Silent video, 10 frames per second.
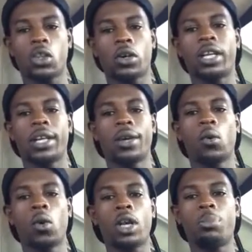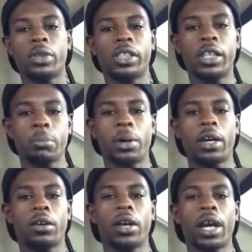on getting 1%
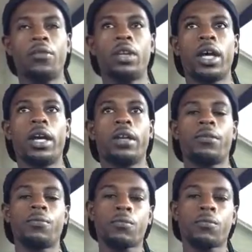better every day.